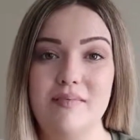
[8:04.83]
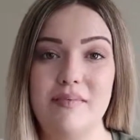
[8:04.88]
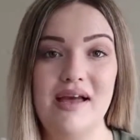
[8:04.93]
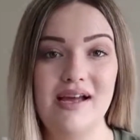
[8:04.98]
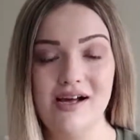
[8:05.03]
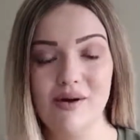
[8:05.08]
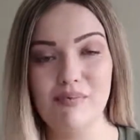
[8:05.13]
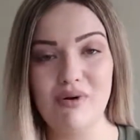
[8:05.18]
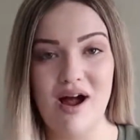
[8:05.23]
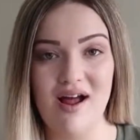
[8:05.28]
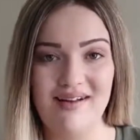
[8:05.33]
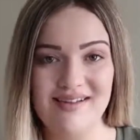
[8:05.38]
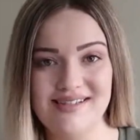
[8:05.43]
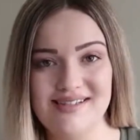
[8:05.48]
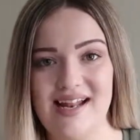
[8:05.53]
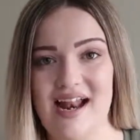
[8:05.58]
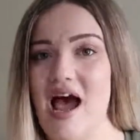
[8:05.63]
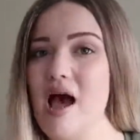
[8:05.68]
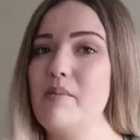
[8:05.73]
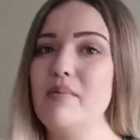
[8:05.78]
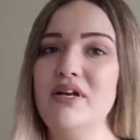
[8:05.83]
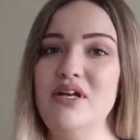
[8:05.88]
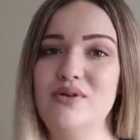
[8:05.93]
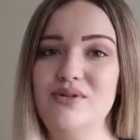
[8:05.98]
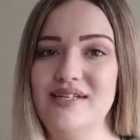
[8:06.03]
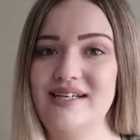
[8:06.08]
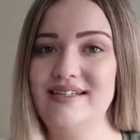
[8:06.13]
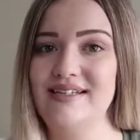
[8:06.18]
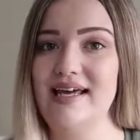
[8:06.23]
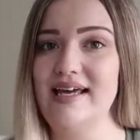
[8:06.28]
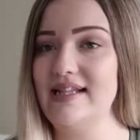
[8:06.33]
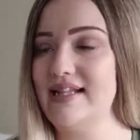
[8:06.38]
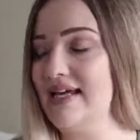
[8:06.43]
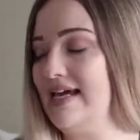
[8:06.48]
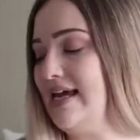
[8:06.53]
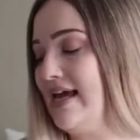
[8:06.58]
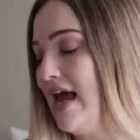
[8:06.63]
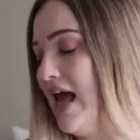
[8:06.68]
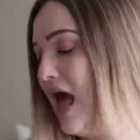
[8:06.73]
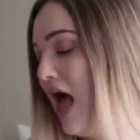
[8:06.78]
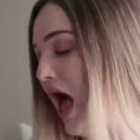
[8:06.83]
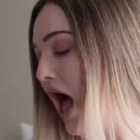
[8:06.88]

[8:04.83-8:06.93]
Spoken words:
makeup products that I have been using lately.